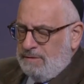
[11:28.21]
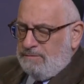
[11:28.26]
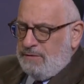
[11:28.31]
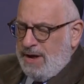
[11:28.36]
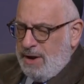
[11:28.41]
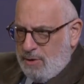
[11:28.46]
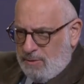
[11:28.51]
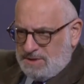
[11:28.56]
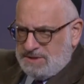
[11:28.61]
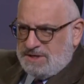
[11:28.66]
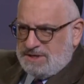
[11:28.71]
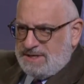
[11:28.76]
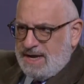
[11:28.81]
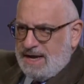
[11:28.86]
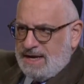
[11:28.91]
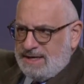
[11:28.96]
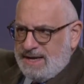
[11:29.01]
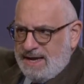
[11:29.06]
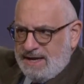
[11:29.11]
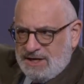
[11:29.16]
Here it was the
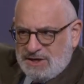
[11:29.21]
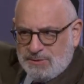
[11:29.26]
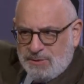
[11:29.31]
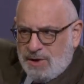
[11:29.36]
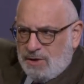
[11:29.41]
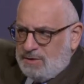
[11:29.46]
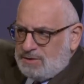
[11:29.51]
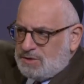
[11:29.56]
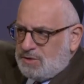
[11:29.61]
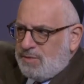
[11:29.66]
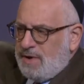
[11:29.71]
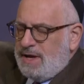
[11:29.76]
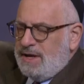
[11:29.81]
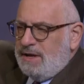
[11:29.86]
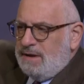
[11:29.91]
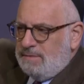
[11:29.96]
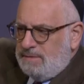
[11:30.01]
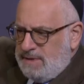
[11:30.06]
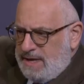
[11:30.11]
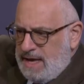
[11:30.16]
second day. In Israel, it was
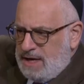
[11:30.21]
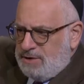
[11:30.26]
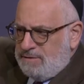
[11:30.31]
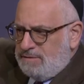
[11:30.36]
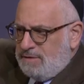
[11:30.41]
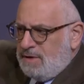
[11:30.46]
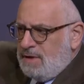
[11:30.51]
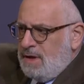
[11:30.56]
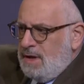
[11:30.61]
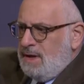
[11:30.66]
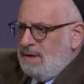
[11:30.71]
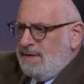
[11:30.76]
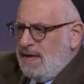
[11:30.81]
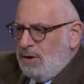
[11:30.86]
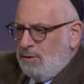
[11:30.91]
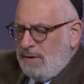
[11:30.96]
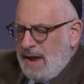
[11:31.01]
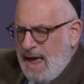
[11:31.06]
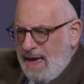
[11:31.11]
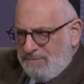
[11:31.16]
already the end of the. They
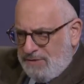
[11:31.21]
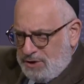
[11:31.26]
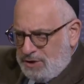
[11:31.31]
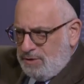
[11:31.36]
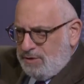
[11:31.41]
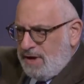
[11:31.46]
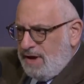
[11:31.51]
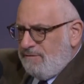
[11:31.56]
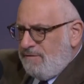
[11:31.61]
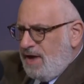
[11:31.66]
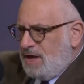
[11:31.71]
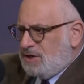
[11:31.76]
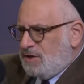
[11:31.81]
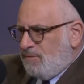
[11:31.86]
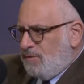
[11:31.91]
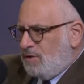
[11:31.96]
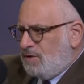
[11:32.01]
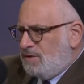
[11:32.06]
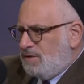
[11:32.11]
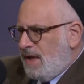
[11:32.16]
don't have the 2-day
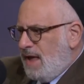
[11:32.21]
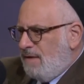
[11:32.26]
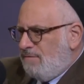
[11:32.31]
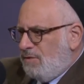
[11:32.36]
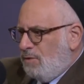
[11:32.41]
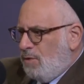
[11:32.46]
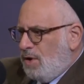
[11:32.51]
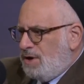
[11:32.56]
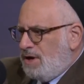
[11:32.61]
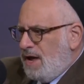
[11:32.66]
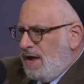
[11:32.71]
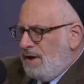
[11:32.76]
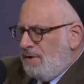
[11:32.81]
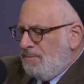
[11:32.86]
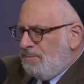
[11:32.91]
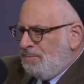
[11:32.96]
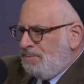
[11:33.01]
festival. They have the 1 day.